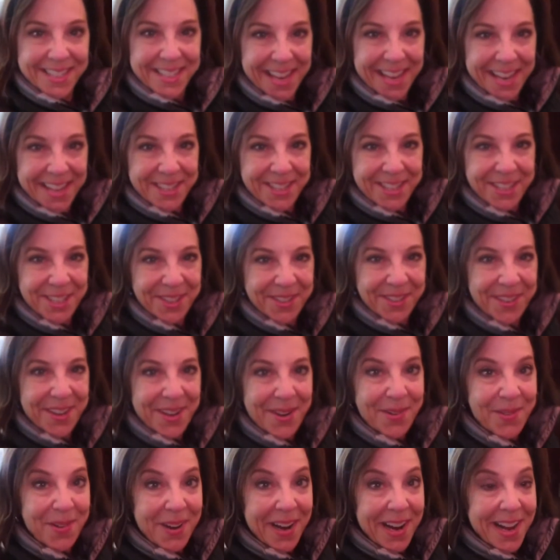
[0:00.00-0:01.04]
take two.
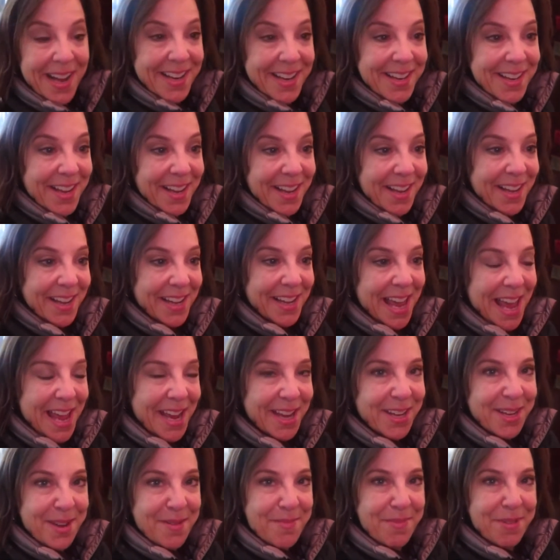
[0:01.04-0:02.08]
We're at
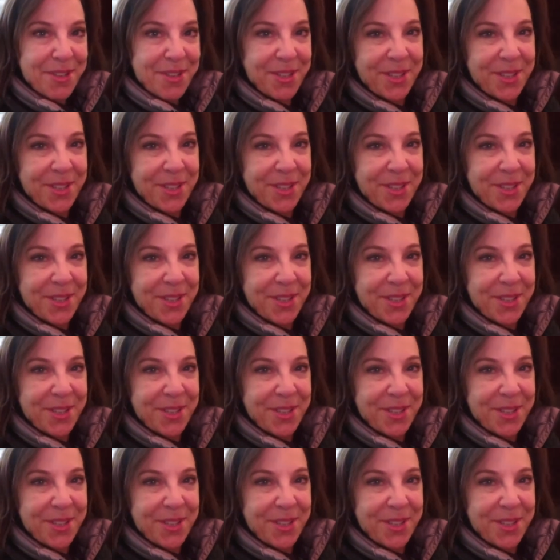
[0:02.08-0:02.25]
cake number